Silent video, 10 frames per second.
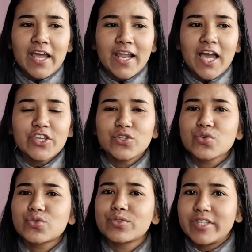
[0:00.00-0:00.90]
And I
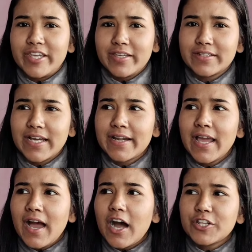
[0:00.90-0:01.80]
used to think
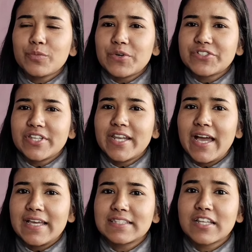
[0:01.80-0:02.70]
that other person
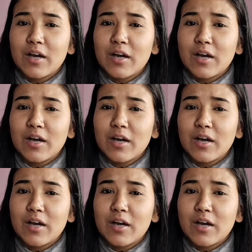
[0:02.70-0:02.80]
has